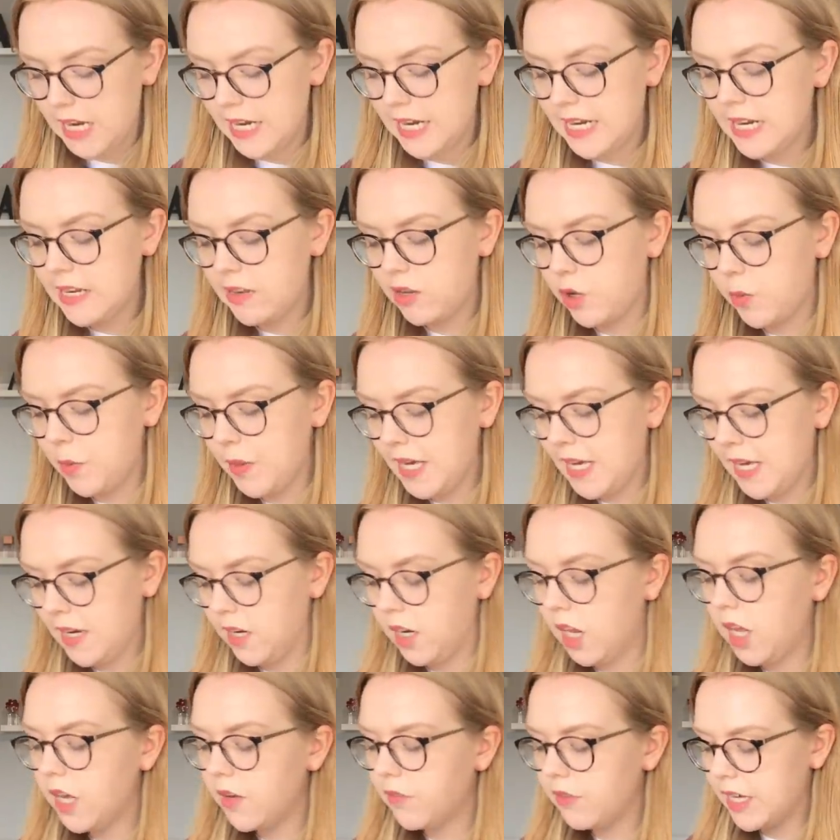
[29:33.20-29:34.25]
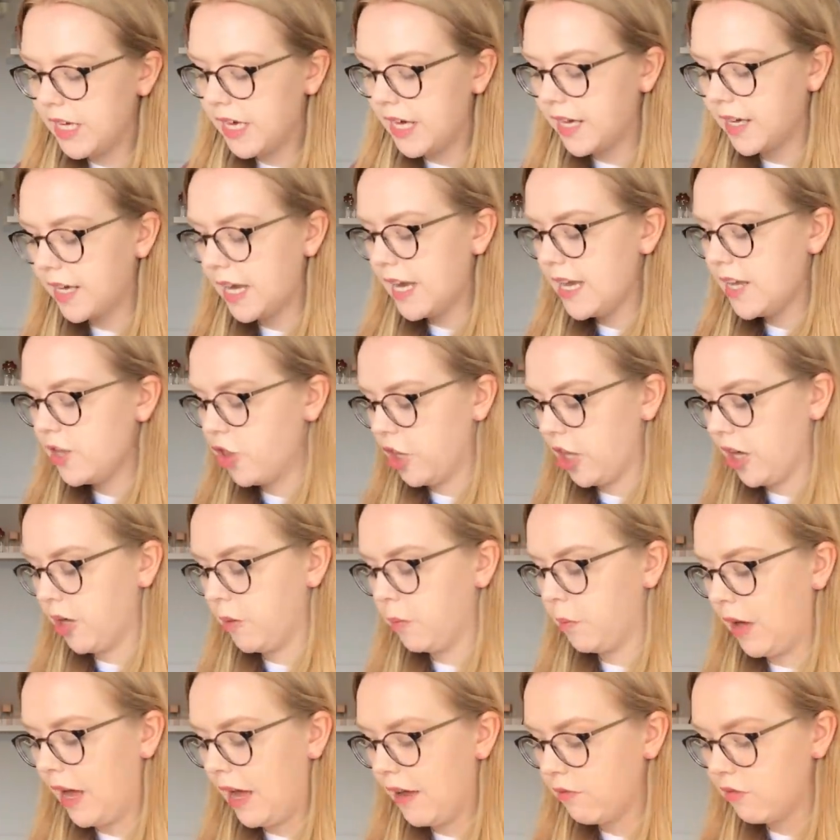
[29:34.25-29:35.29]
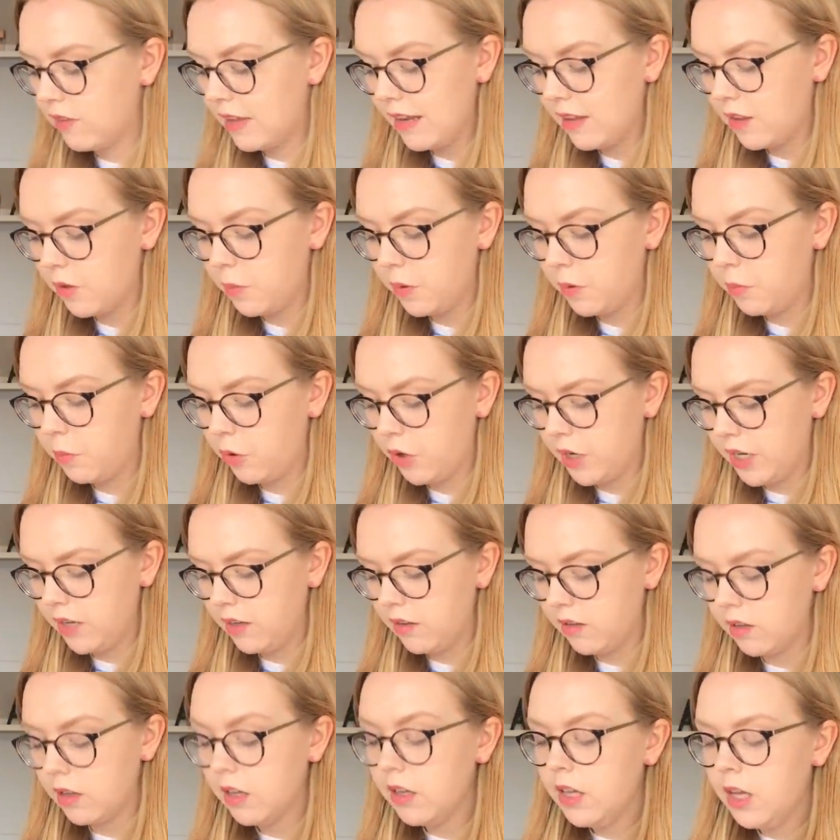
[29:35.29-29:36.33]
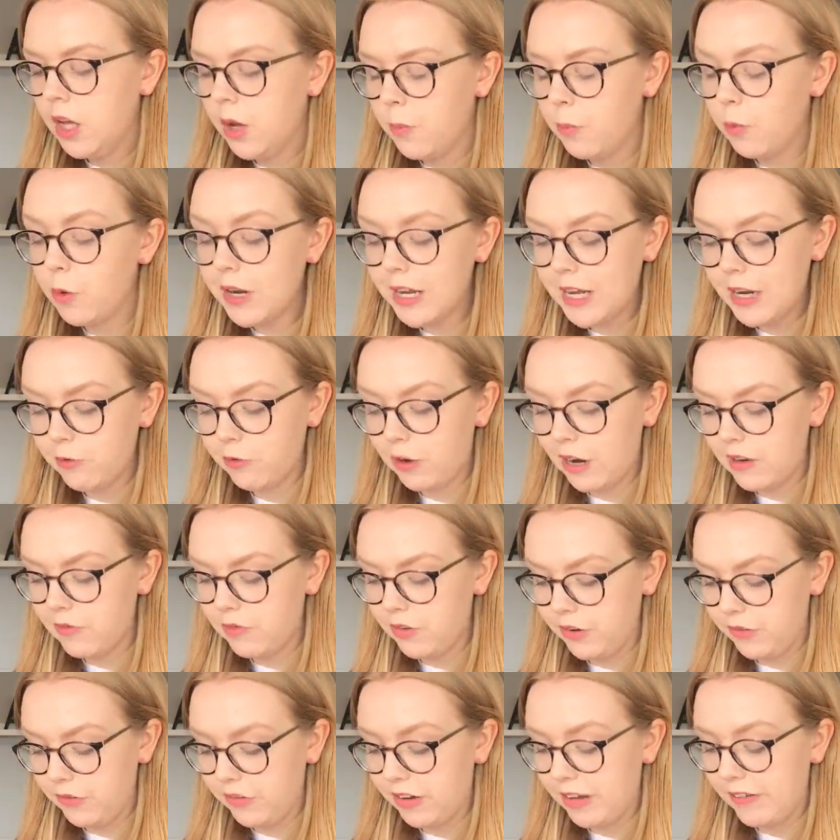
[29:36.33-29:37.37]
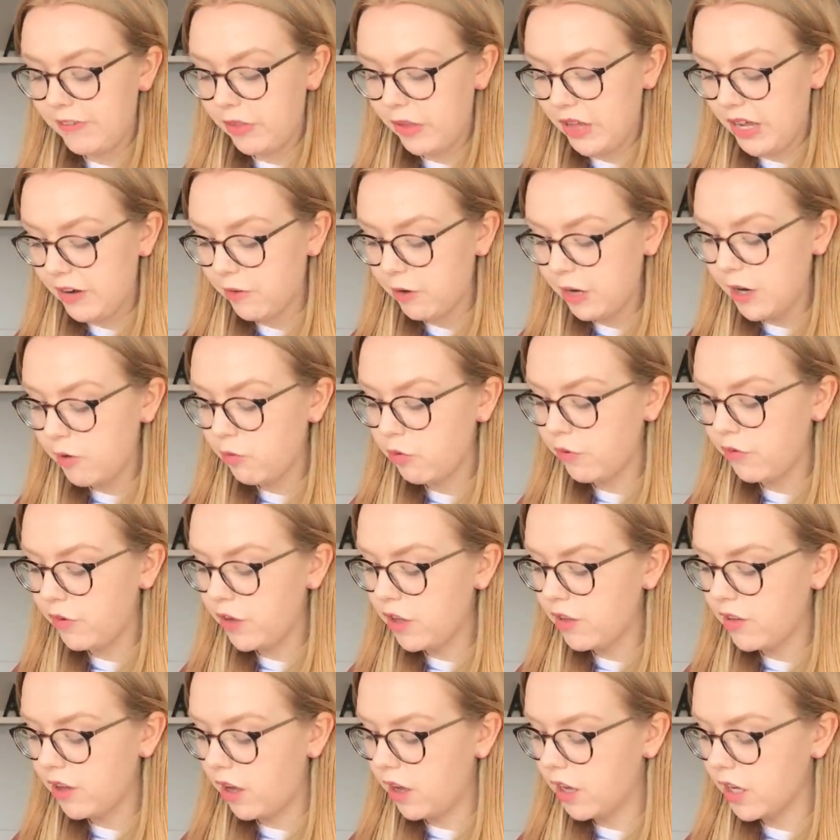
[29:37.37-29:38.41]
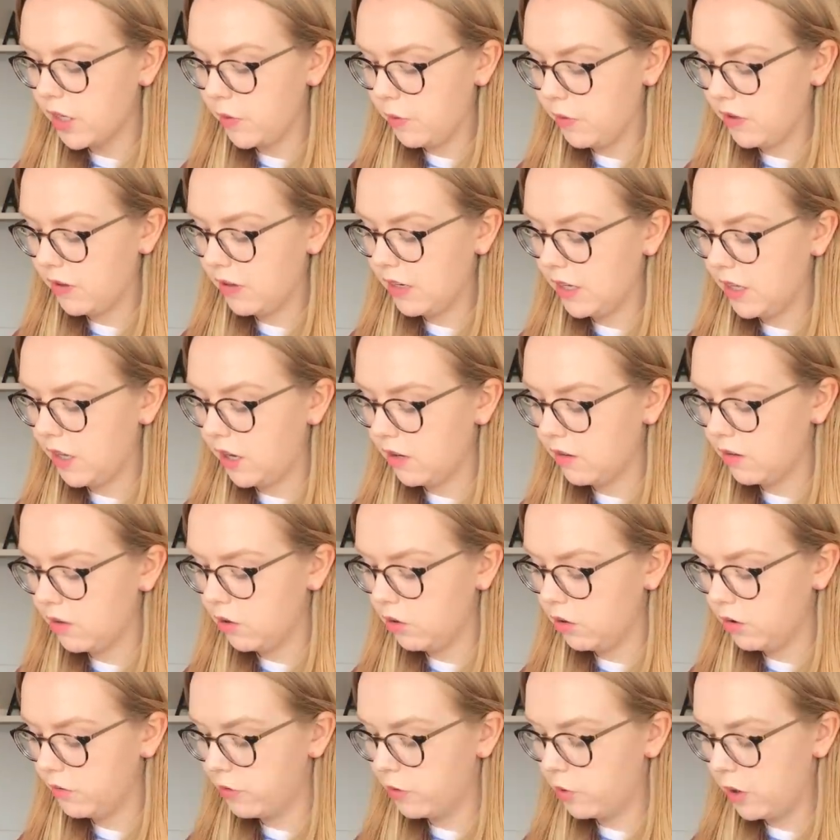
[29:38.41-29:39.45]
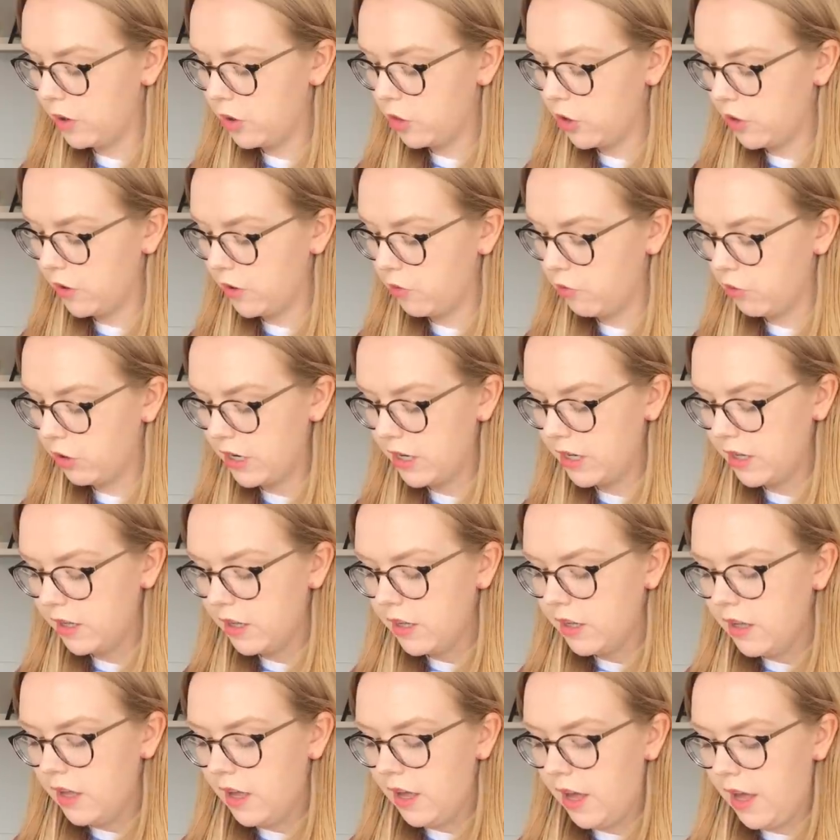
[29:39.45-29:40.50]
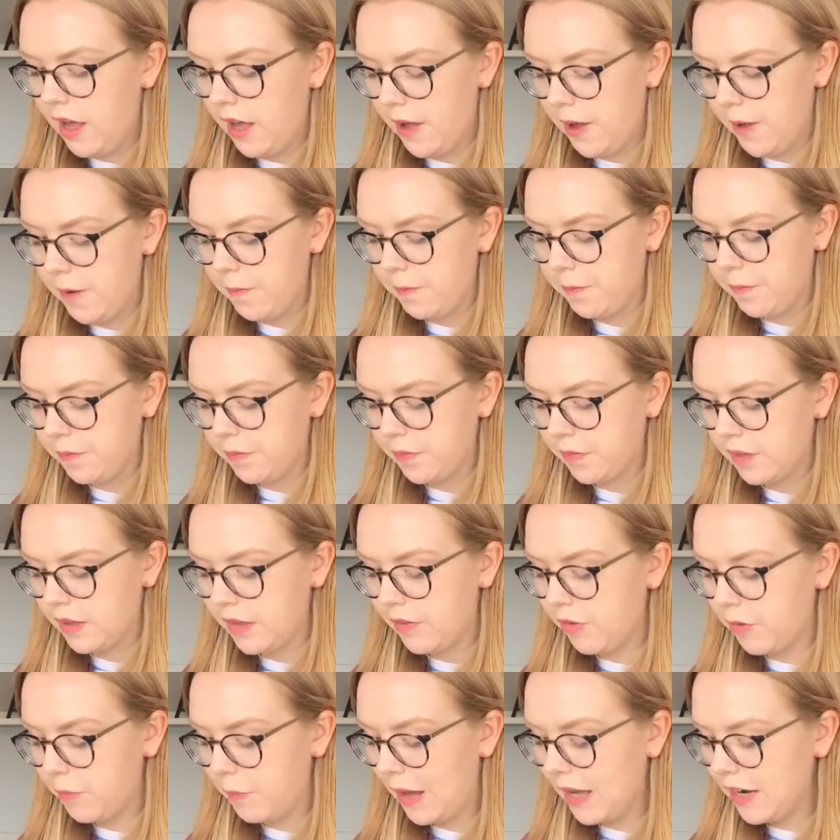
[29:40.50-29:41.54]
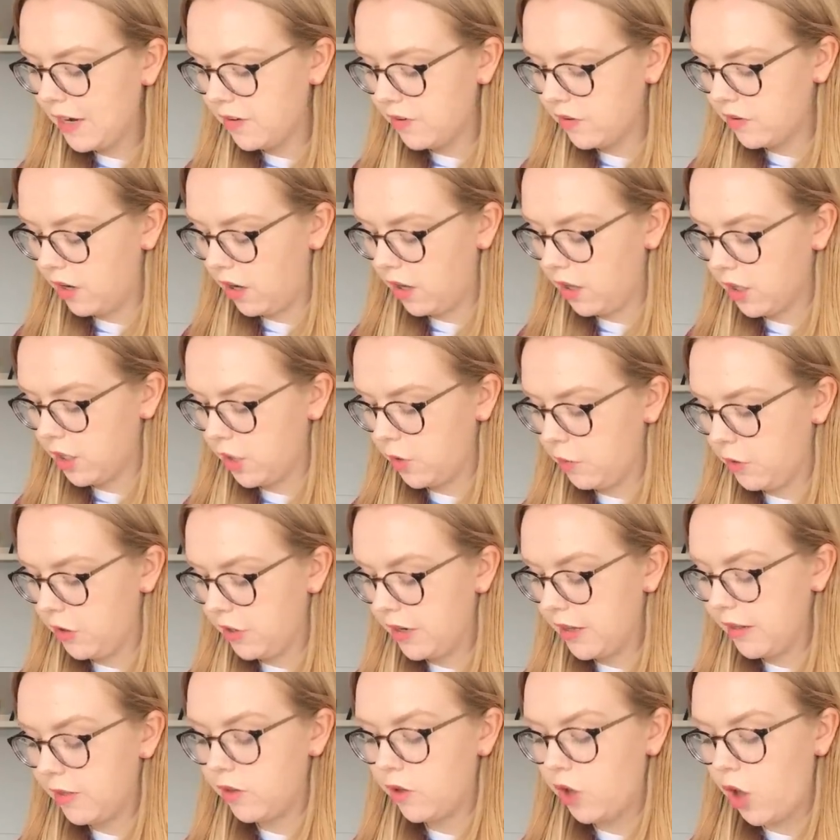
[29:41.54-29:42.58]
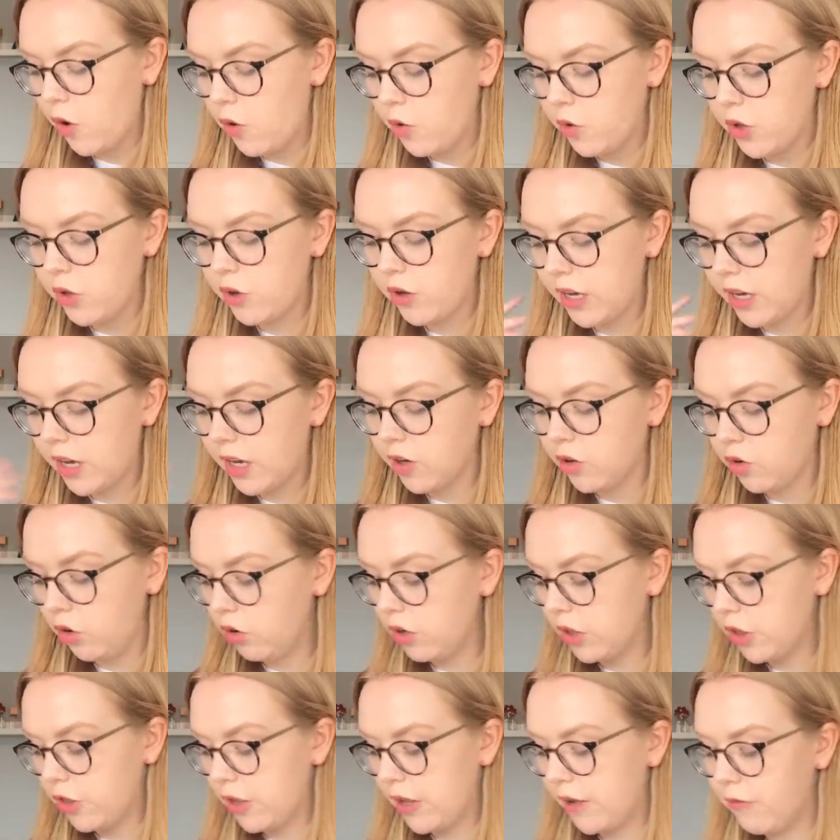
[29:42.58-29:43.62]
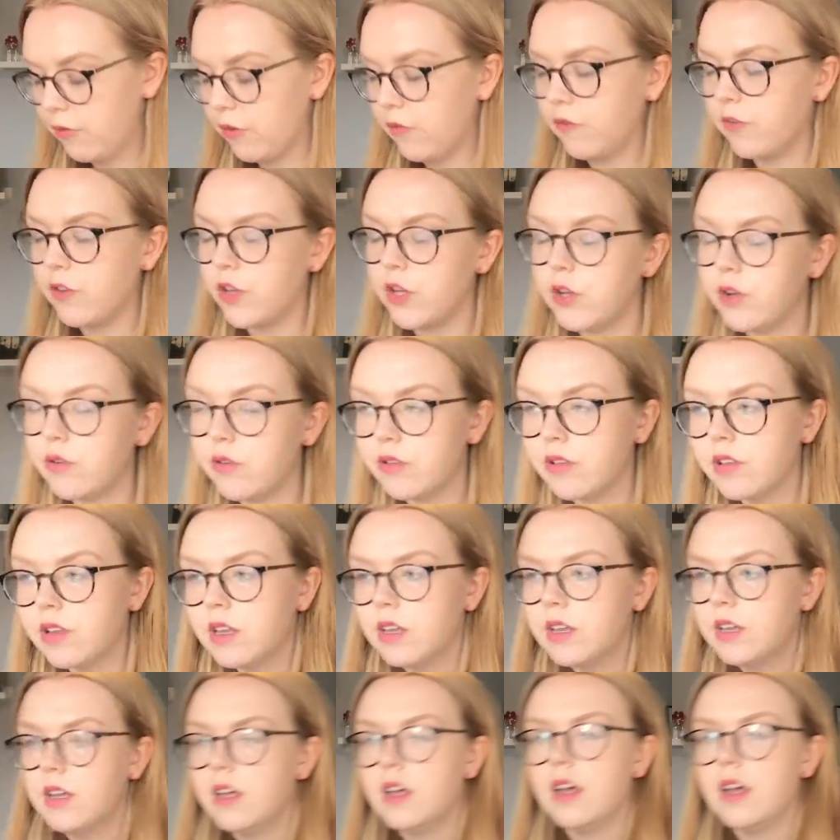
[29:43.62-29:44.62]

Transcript: it needs to be lively, engaging, but have sensible points, bring in relevant theory, refer to arguments in the articles for question 3, give a balanced argument so you can acknowledge different views,